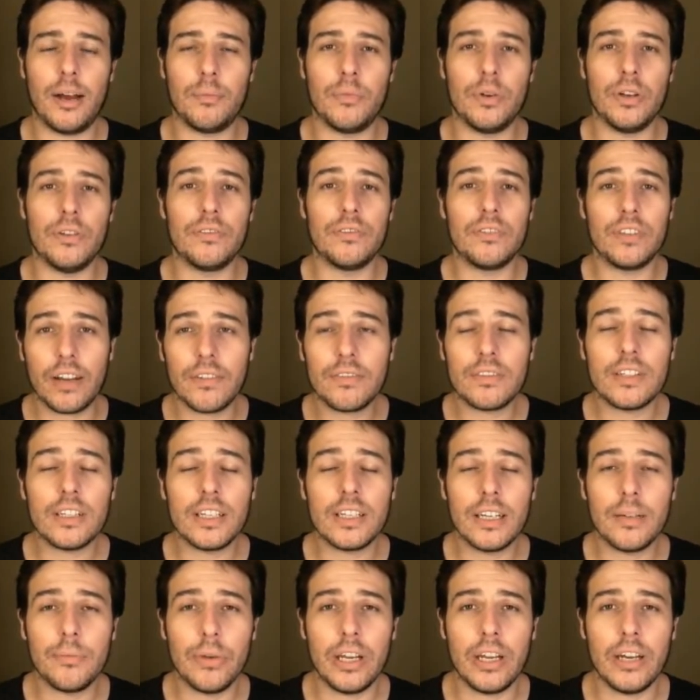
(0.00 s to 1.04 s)
We've
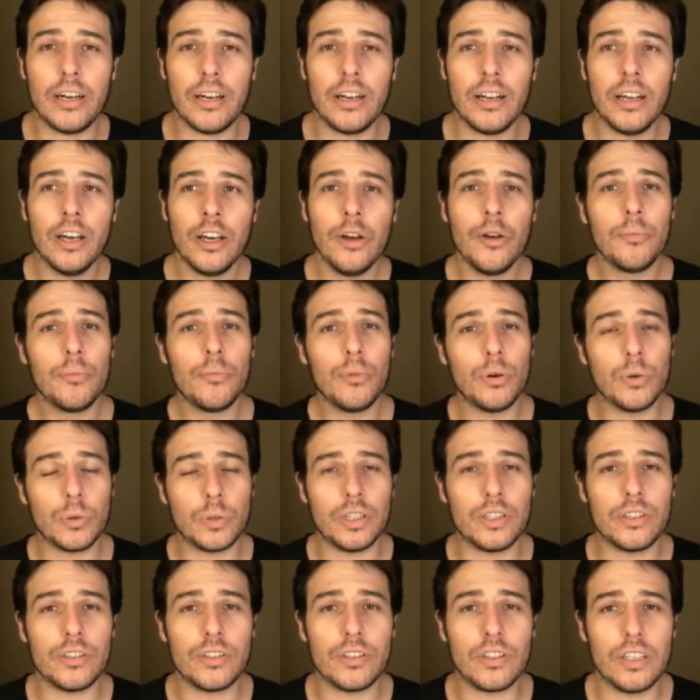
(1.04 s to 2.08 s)
definitely been pulled
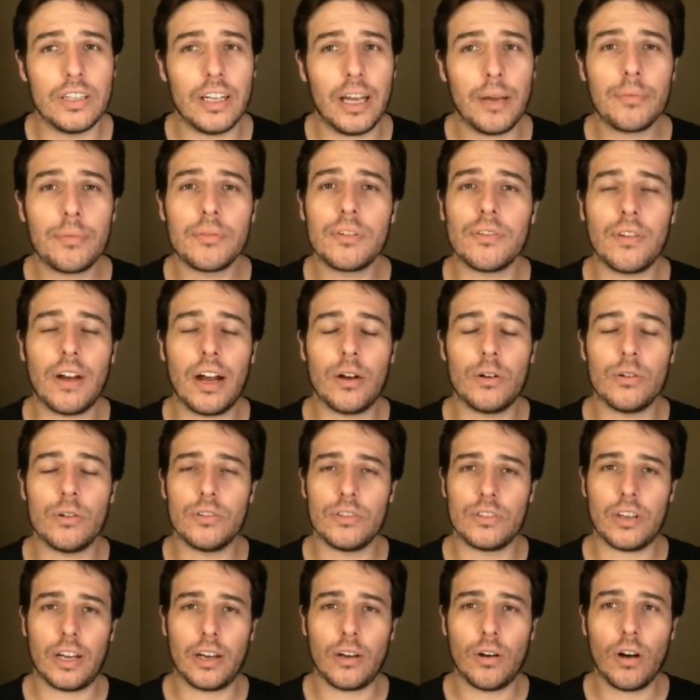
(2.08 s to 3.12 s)
into the depths of our own
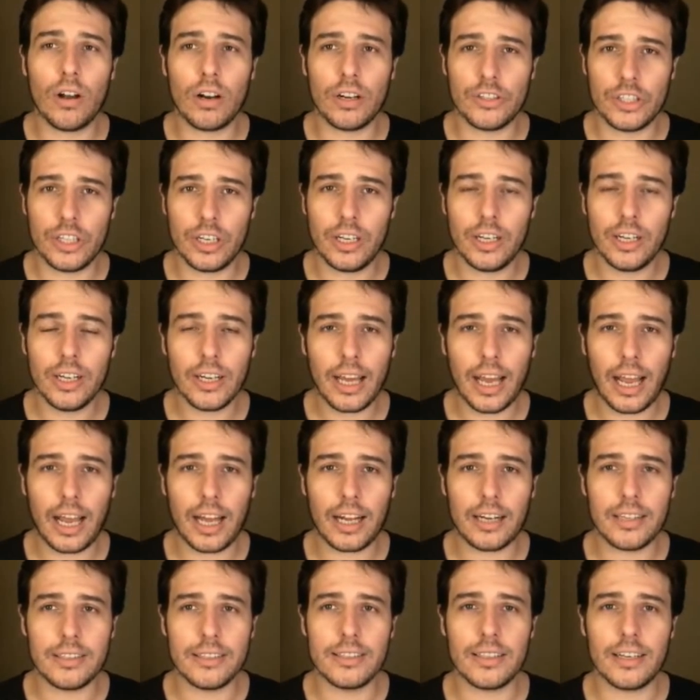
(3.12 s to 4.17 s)
psychology
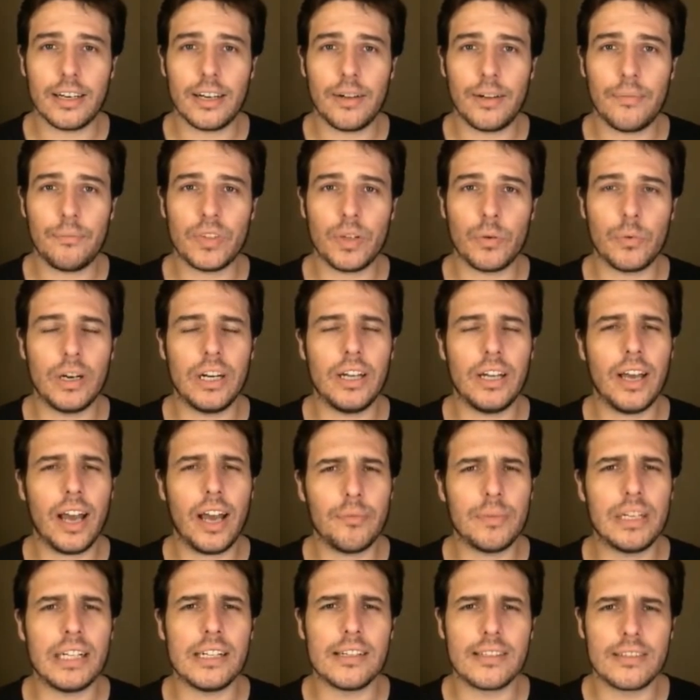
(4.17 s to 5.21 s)
and really
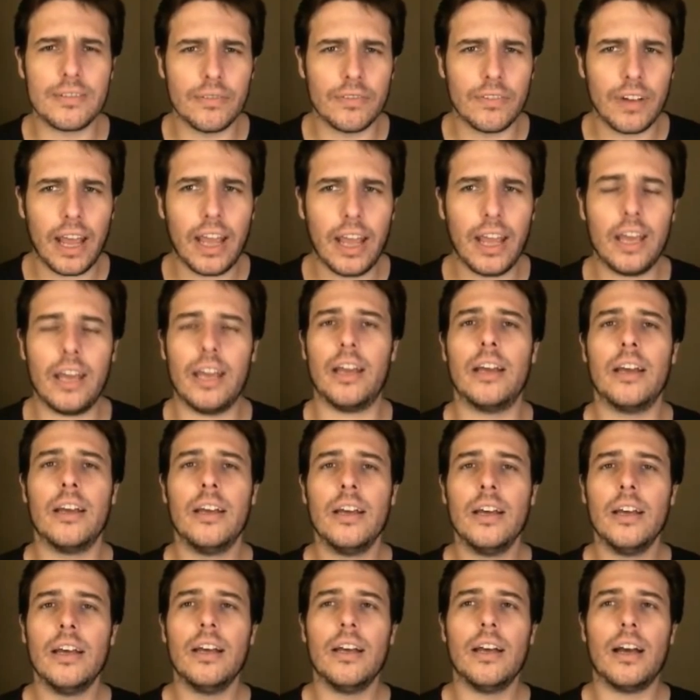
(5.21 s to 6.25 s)
have been surveying
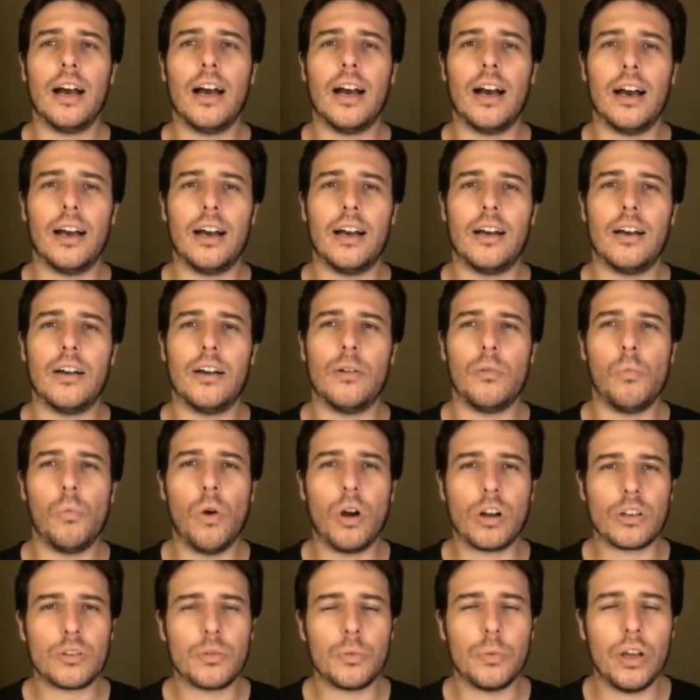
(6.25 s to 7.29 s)

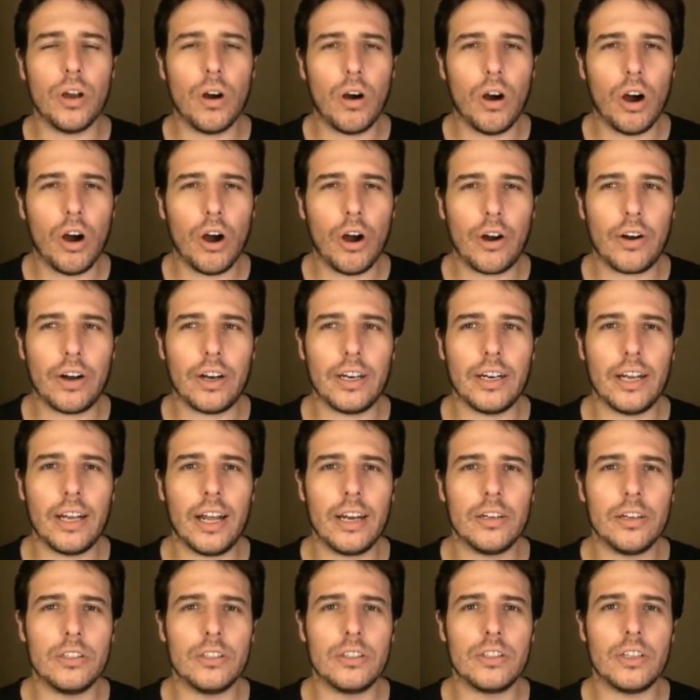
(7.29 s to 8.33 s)
what we are
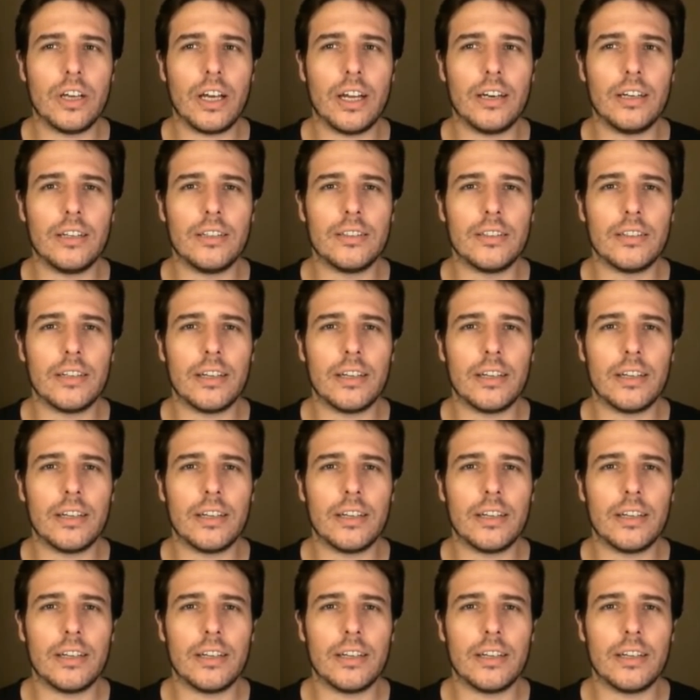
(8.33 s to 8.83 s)
and